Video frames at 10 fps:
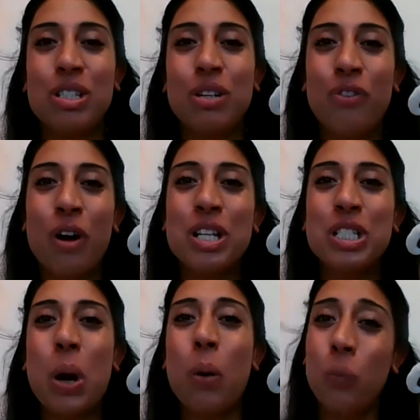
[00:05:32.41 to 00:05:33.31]
to find
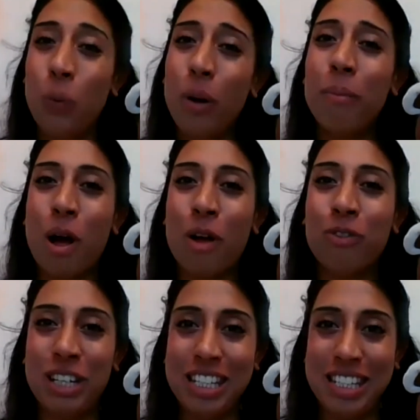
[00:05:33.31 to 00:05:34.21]
out what
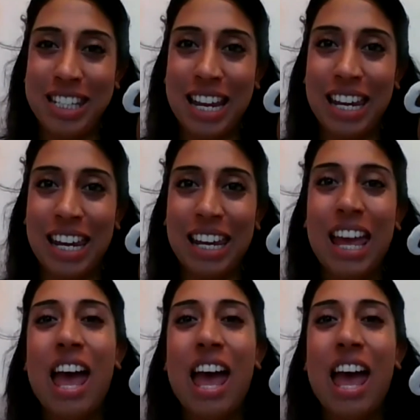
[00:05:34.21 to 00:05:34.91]
Marvin is saying